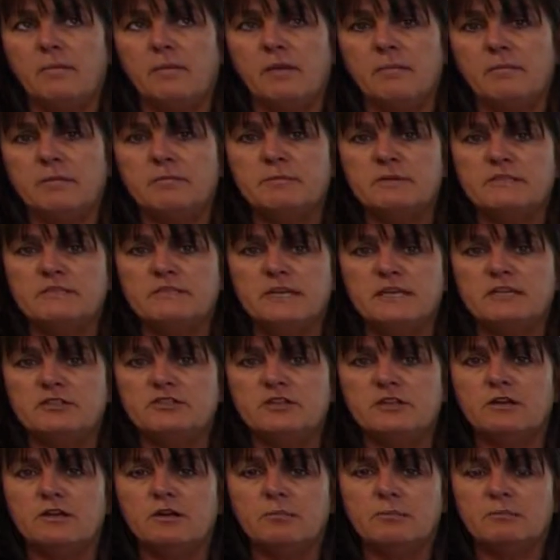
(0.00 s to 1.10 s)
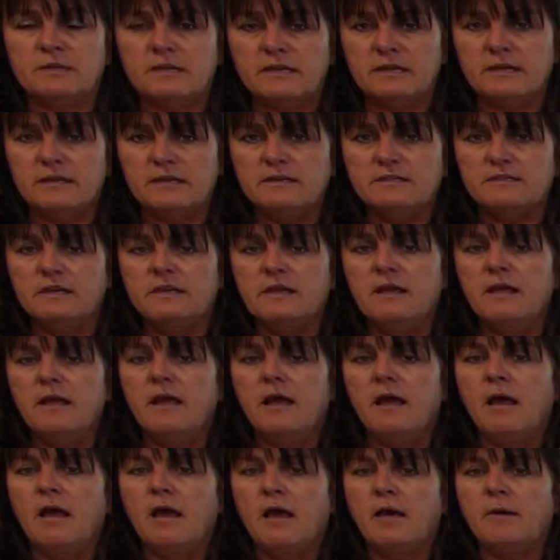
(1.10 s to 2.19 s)
implementation completed,
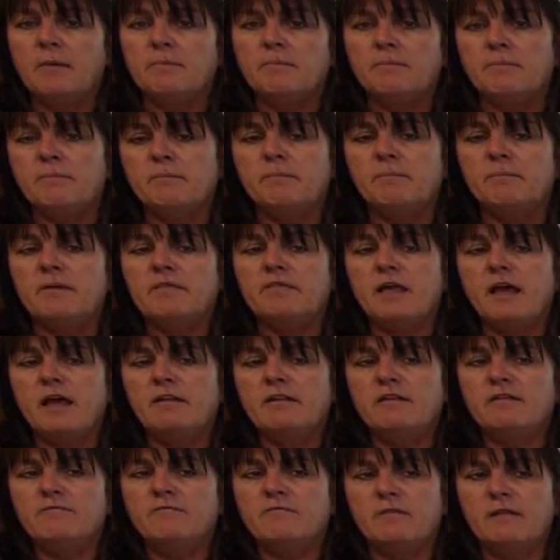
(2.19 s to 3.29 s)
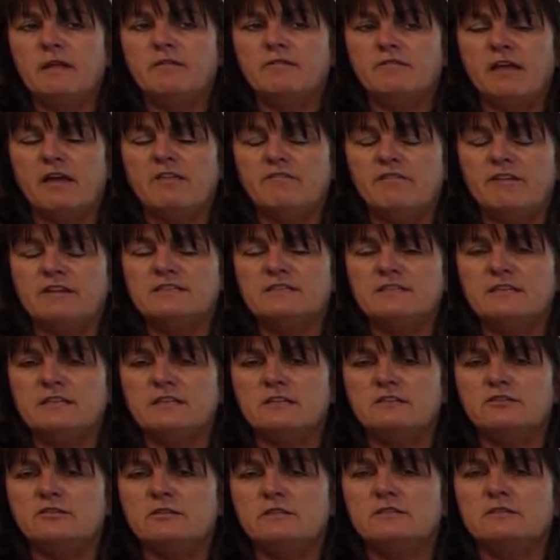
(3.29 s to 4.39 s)
but that vested
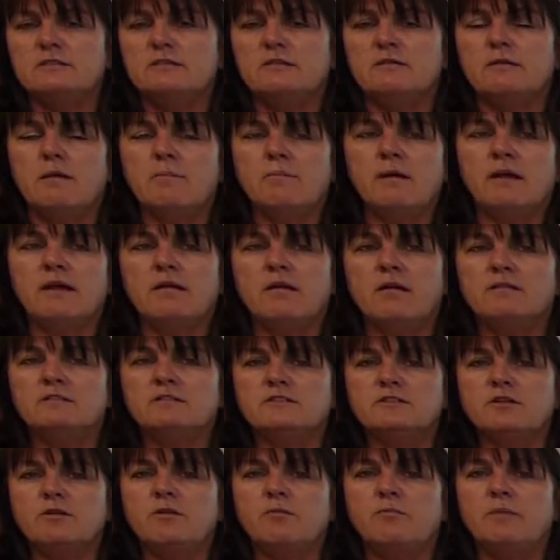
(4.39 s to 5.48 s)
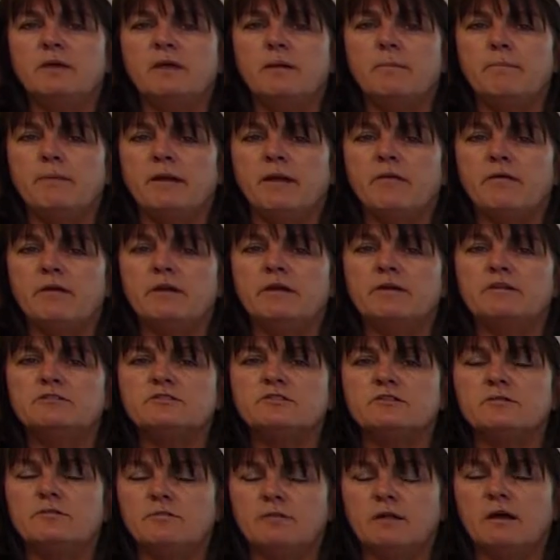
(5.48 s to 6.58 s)
interest might also be a barrier
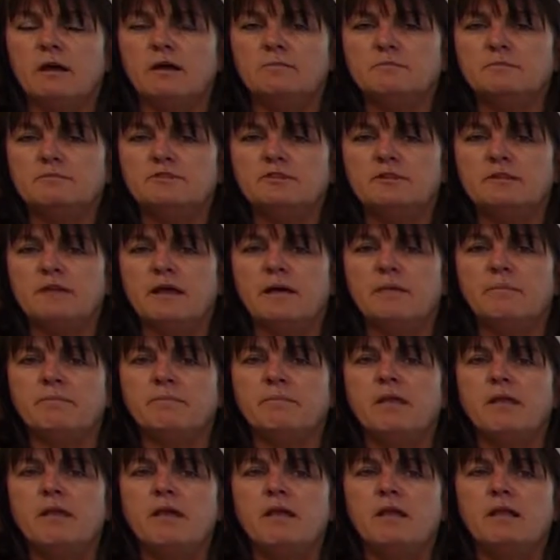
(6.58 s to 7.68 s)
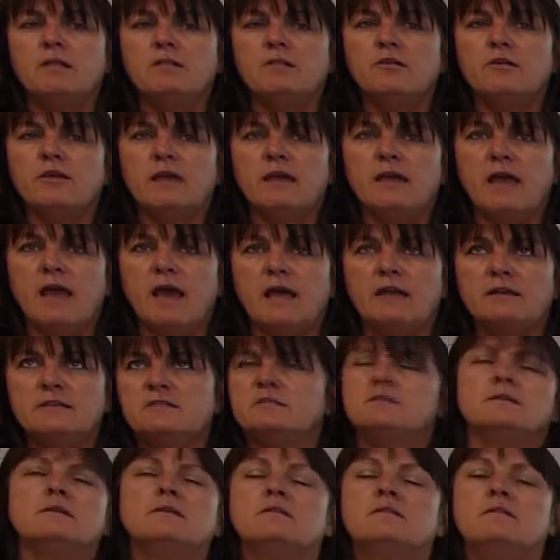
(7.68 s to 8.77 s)
to them looking
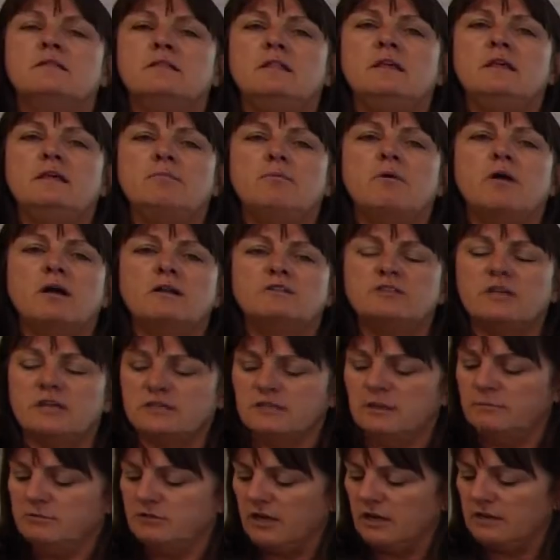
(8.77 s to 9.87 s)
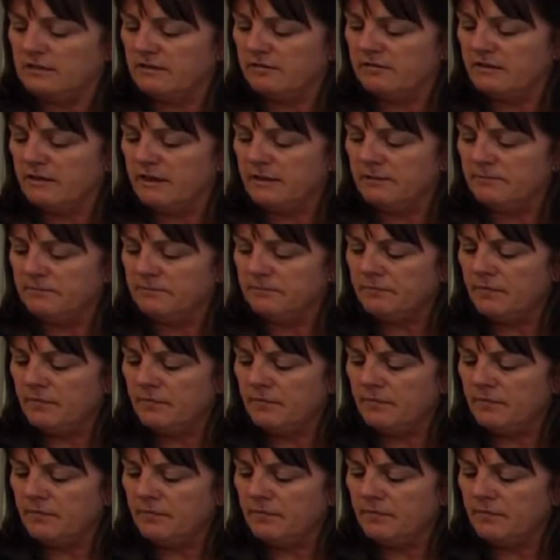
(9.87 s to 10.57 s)
at the project objectively.